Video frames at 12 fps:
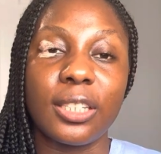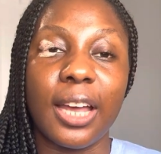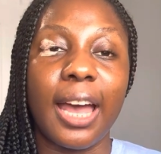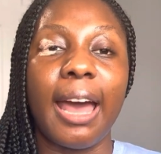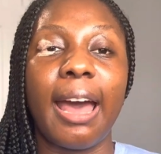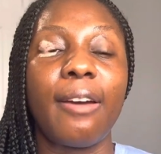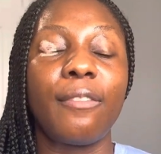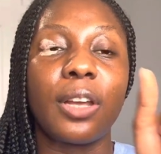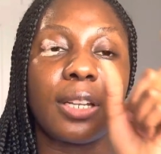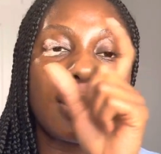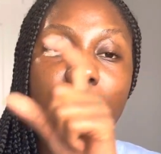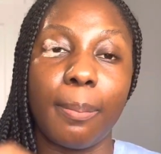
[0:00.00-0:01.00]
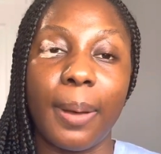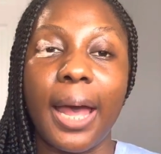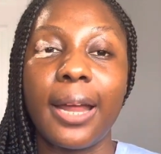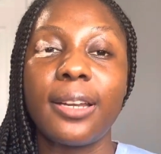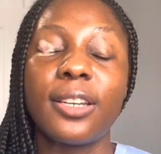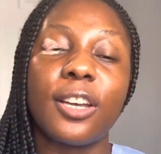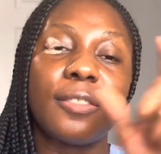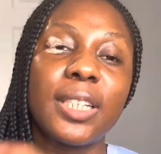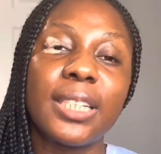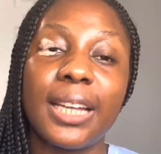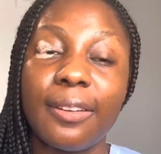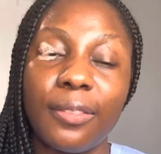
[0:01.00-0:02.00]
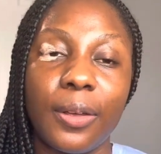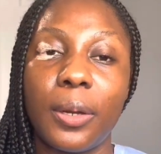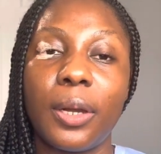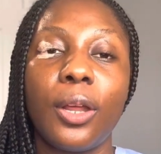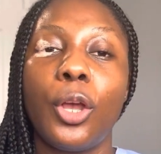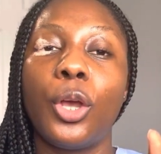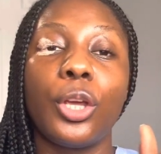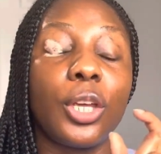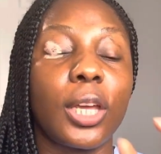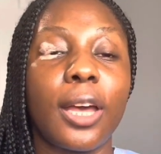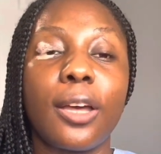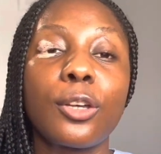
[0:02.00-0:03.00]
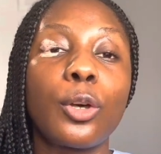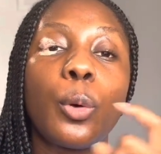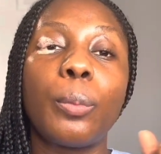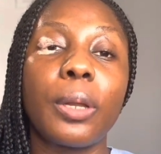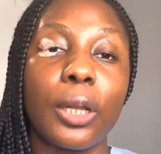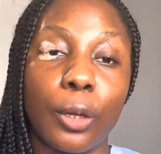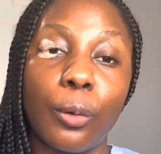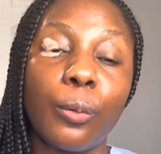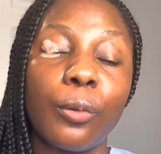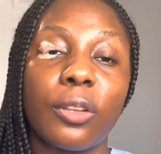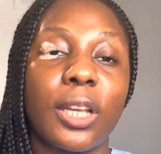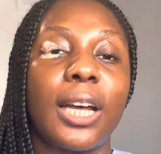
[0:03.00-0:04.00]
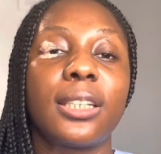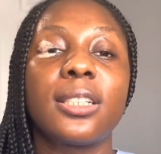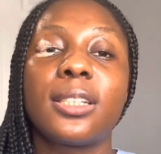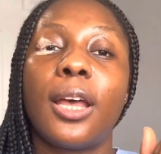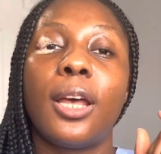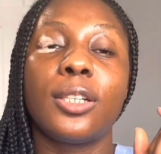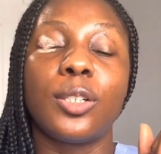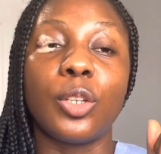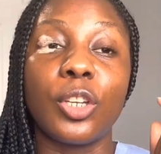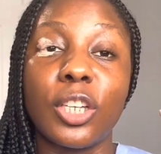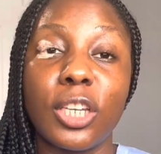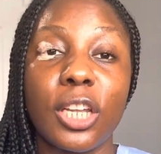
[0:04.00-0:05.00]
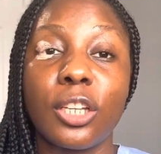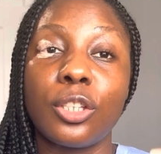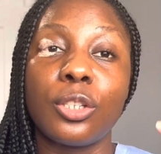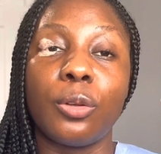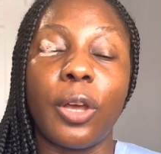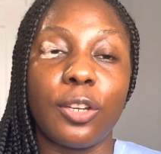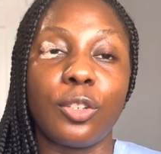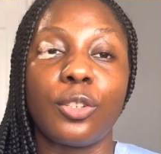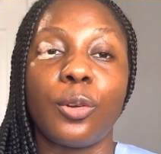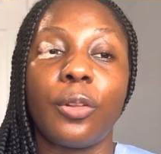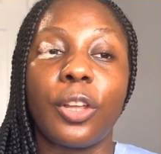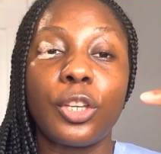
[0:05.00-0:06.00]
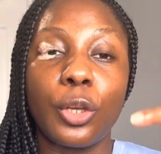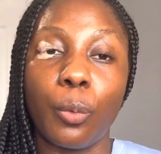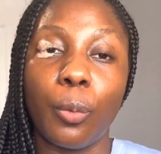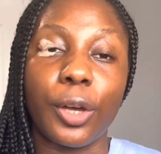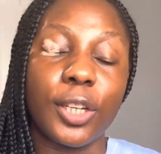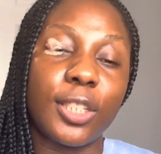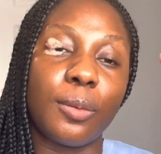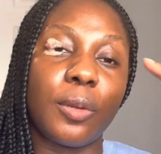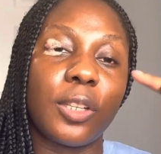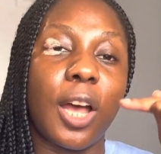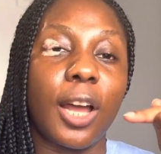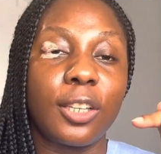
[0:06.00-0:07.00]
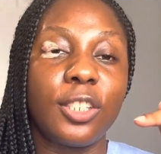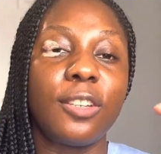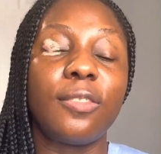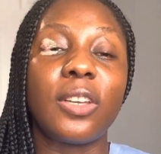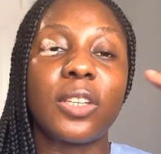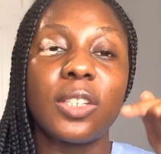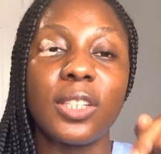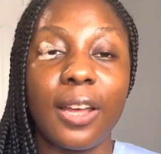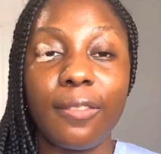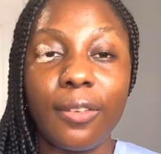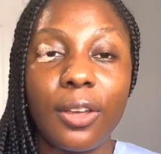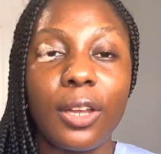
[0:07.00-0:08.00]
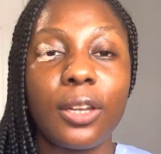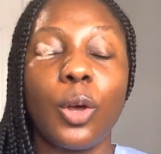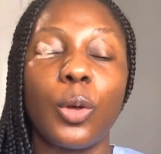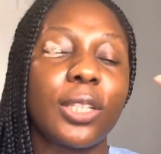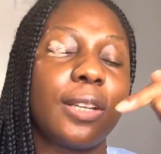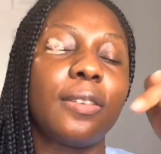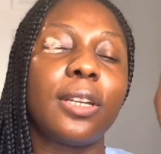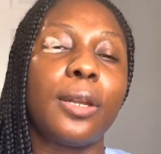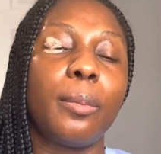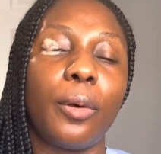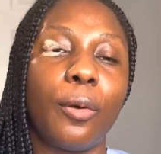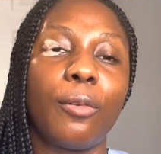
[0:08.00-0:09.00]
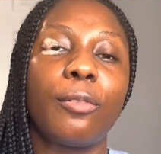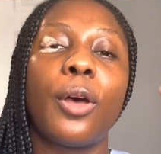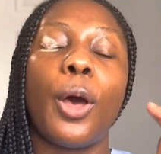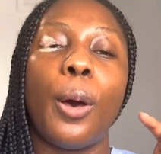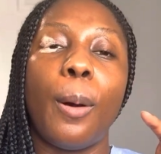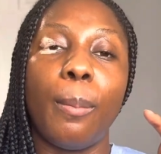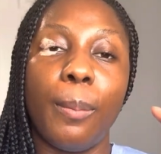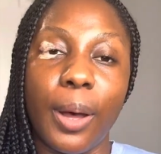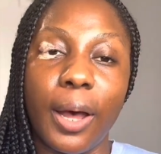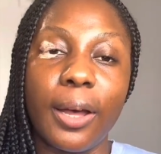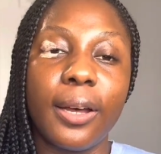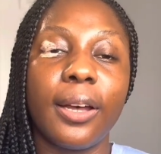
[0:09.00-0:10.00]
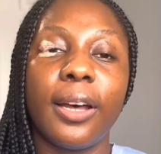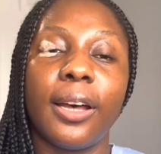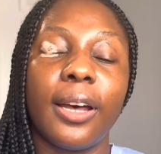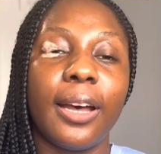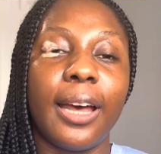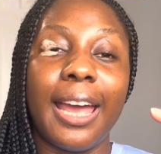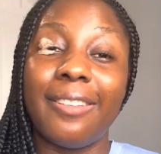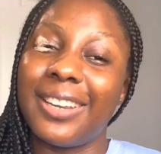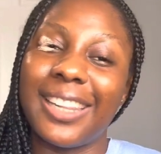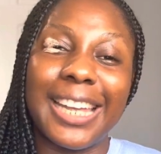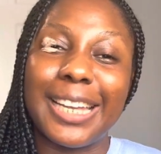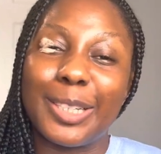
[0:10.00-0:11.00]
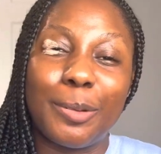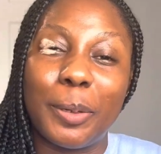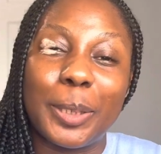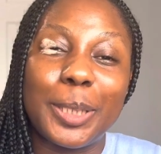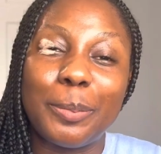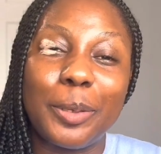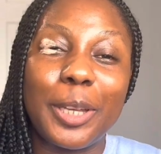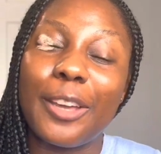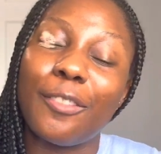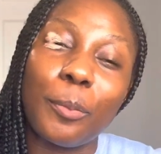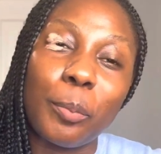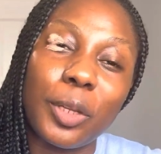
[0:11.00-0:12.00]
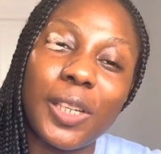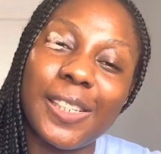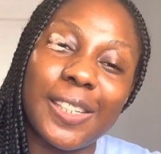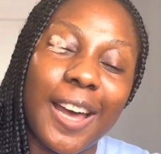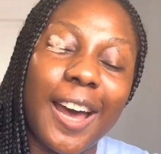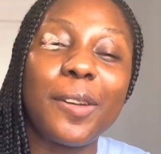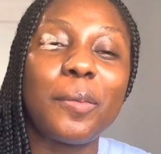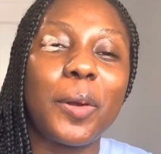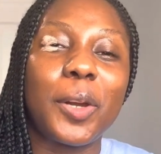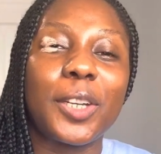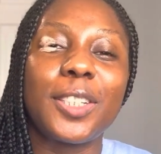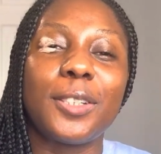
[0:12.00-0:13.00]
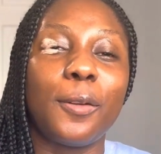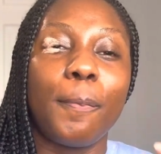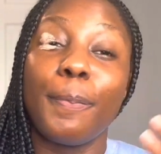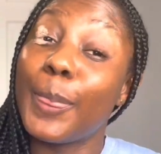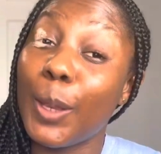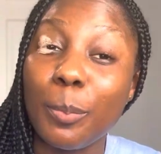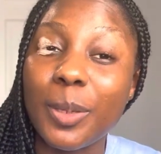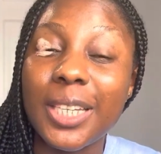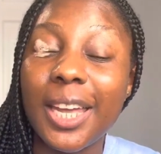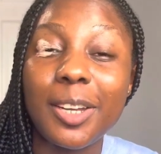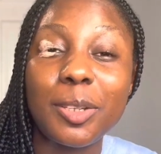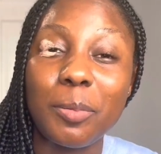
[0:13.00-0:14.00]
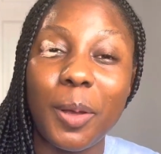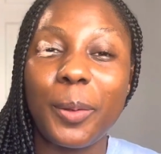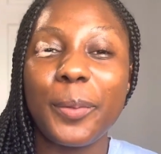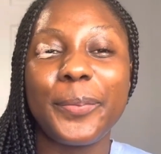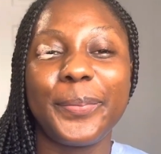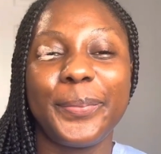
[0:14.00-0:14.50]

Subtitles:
to have. It's a band of 7. You can't go below that. So you need to ensure that you work towards achieving 7 or 7 and above. But everything is possible if you put in the hard work. So don't be scared as well.